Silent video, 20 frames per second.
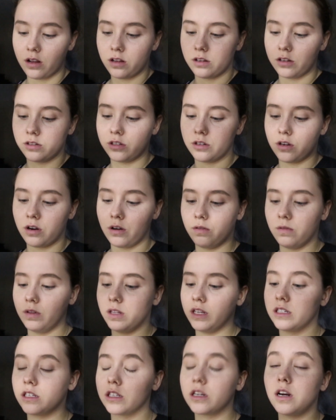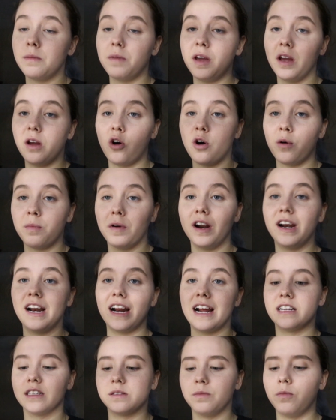So this is gonna be
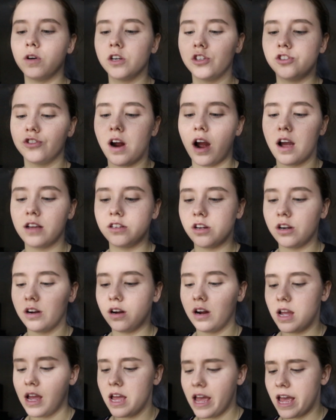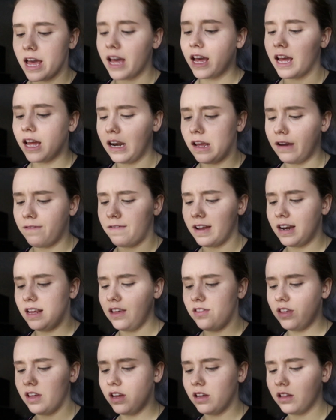incorporated as moisturizer, and if
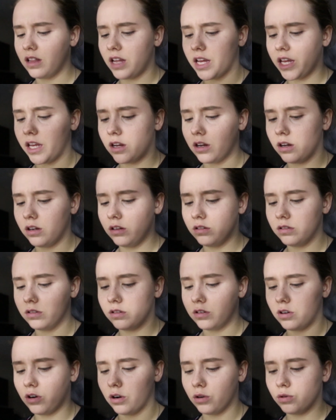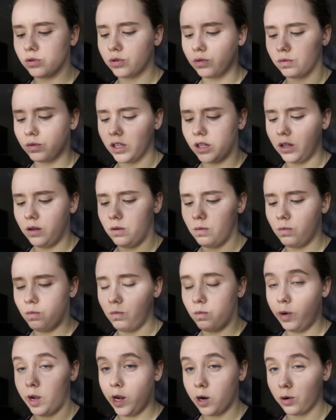anything like goes really
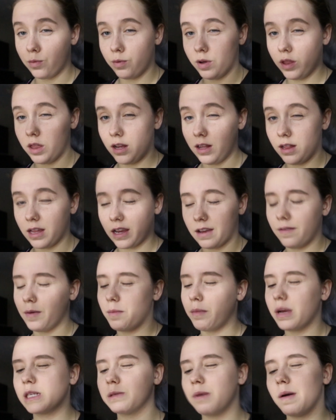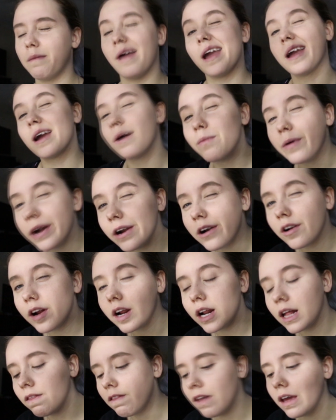weird with it, like if it makes my makeup weird or
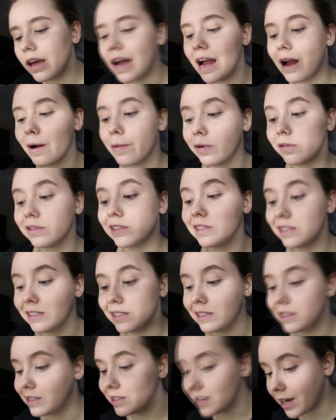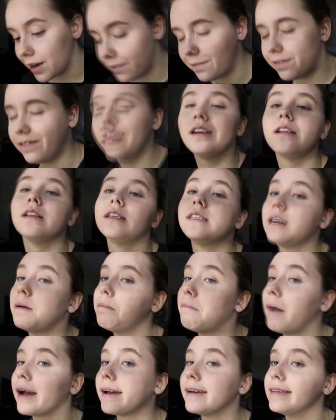anything, I will definitely
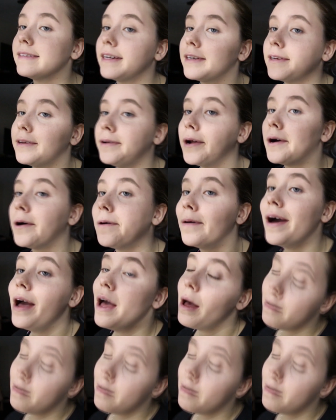come back and let you know.